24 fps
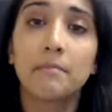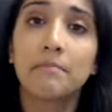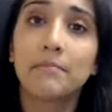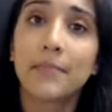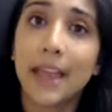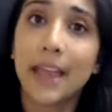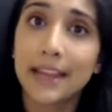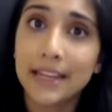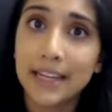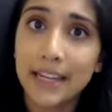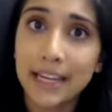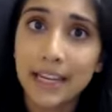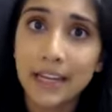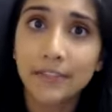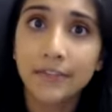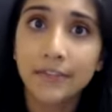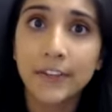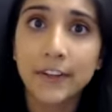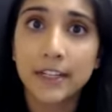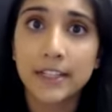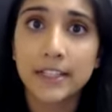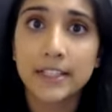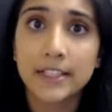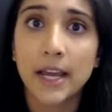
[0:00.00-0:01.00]
And if
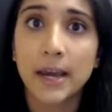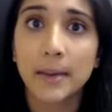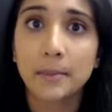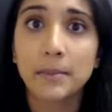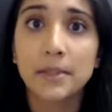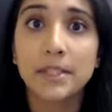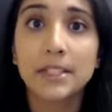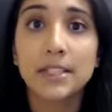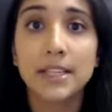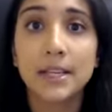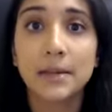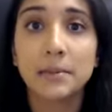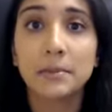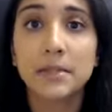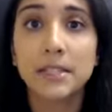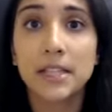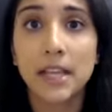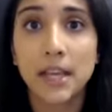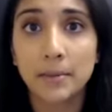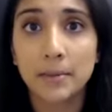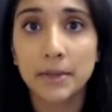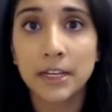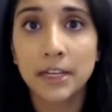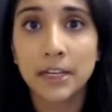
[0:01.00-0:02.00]
an attempt seems
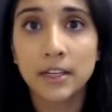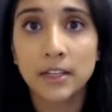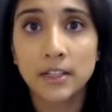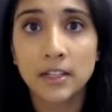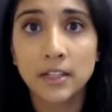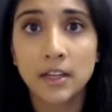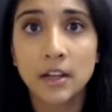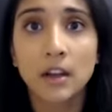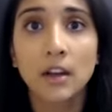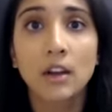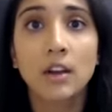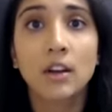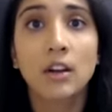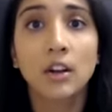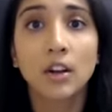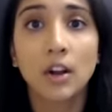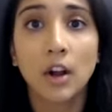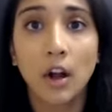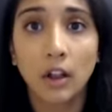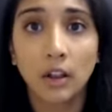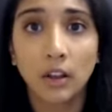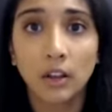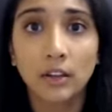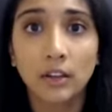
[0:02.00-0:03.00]
imminent,
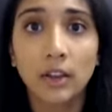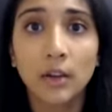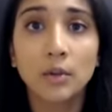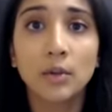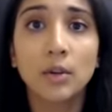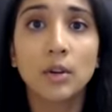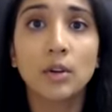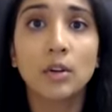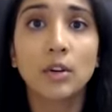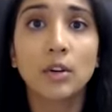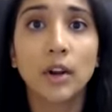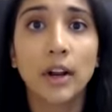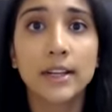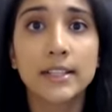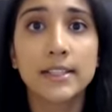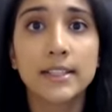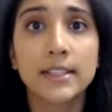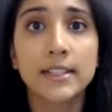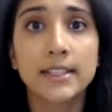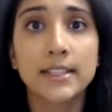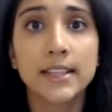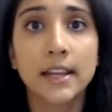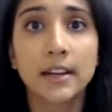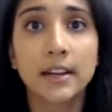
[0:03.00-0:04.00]
call a local
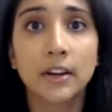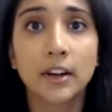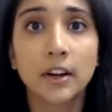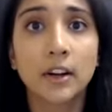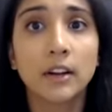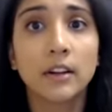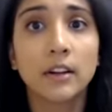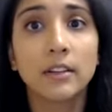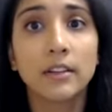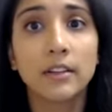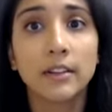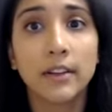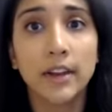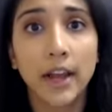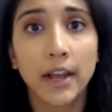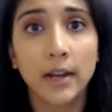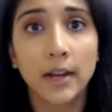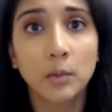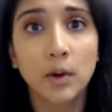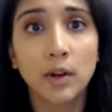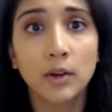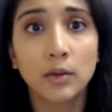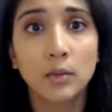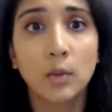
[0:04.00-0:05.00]
crisis center,
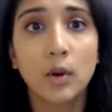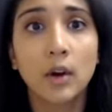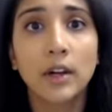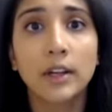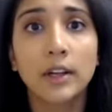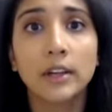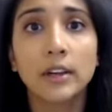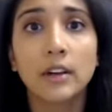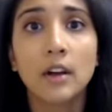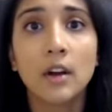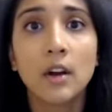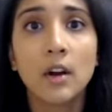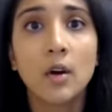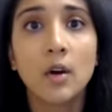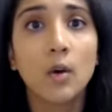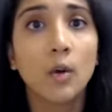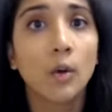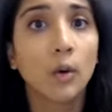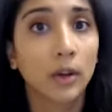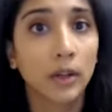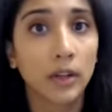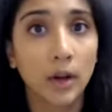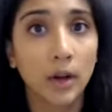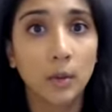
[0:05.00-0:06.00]
911,
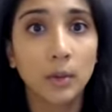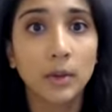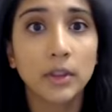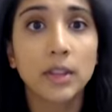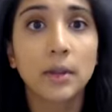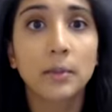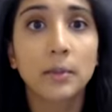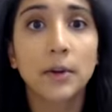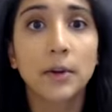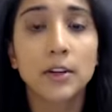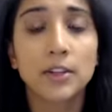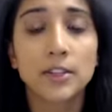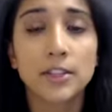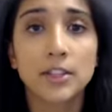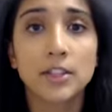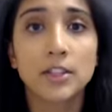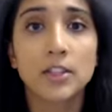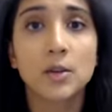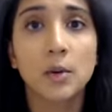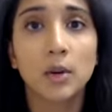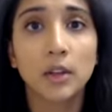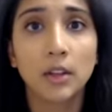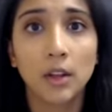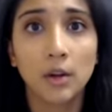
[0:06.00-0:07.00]
or go with the person
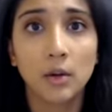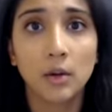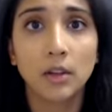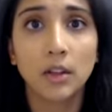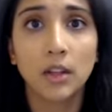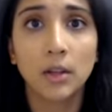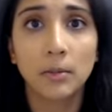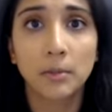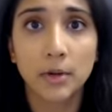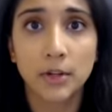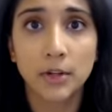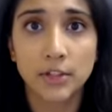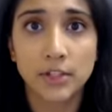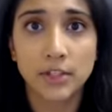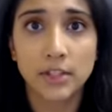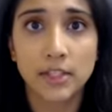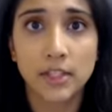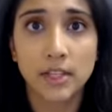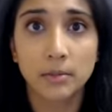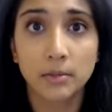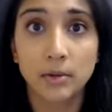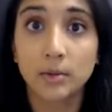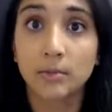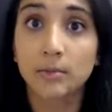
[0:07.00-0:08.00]
to a local
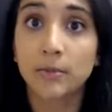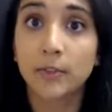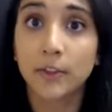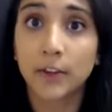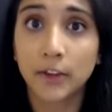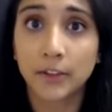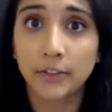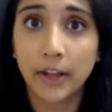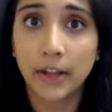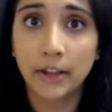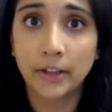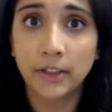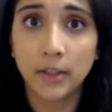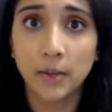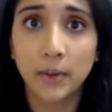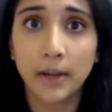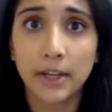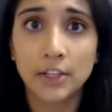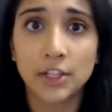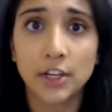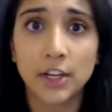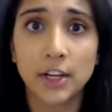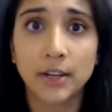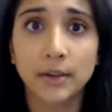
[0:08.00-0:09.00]
emergency room for
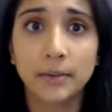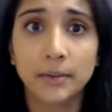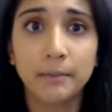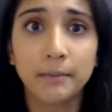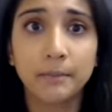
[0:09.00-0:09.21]
evaluation.